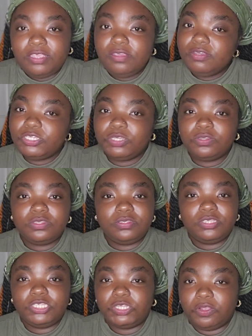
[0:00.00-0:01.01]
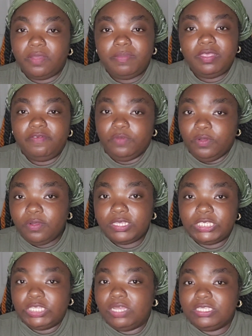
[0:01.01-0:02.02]
Use your discernment, of
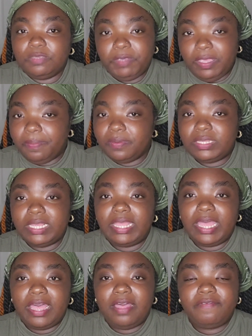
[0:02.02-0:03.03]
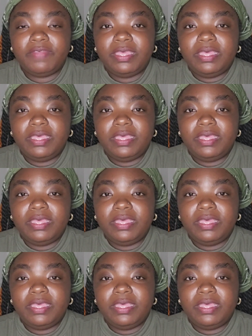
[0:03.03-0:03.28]
course, talk to people that have